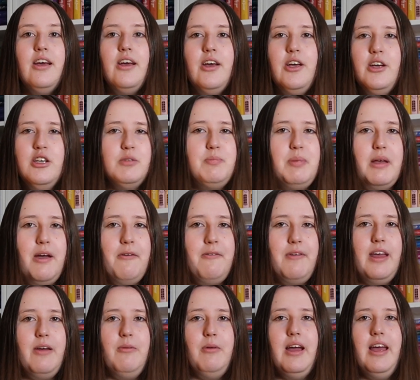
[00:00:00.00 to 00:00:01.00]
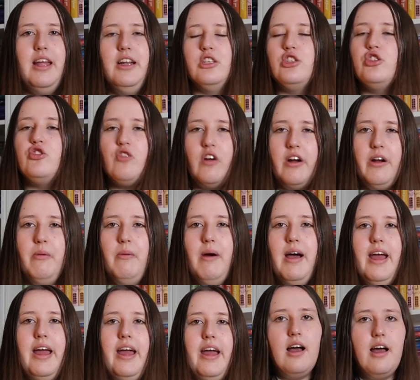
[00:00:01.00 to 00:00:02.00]
whose POV we're in straight
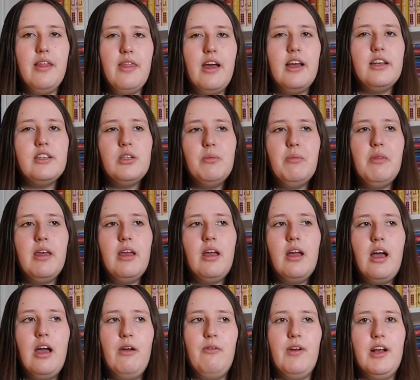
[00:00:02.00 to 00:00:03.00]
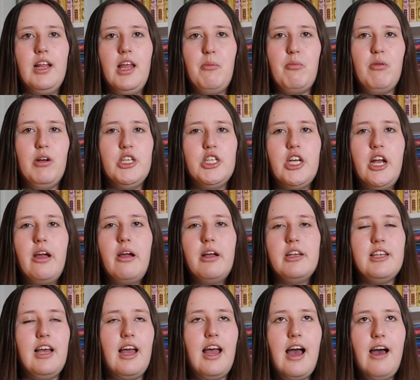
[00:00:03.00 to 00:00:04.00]
away, and that is something I really appreciate
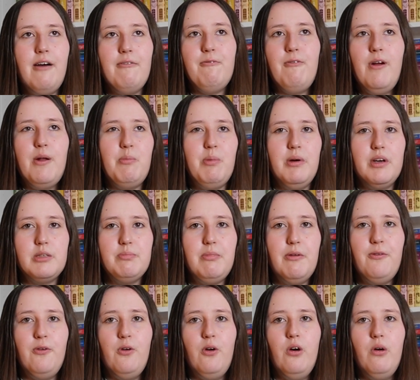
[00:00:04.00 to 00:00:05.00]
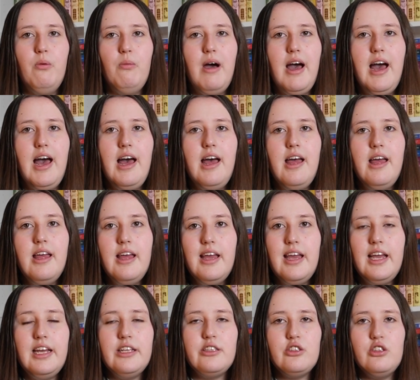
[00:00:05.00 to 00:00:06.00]
because I have read books before where
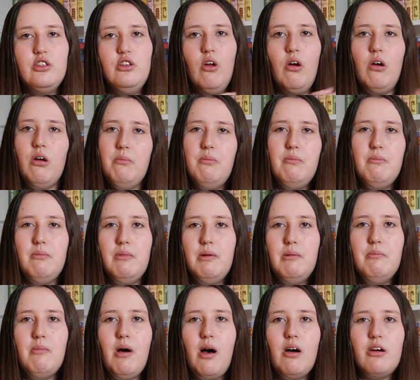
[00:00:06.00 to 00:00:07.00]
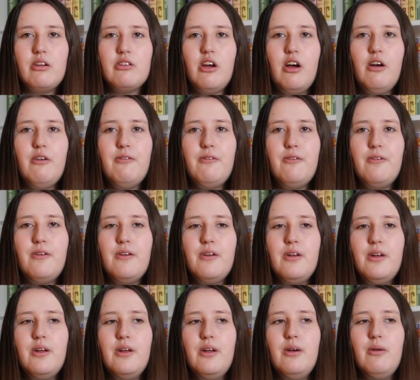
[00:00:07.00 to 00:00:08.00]
it's not marked off
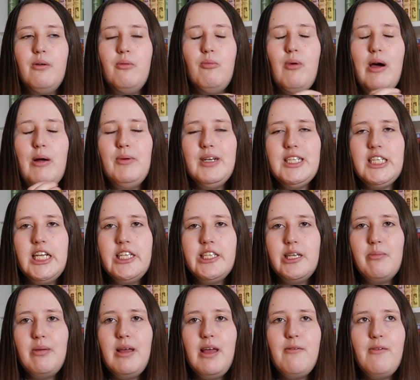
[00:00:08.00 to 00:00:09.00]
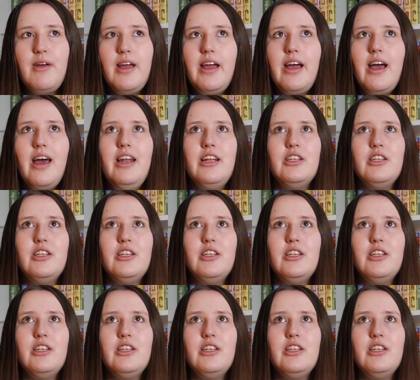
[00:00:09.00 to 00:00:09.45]
when we're changing POV and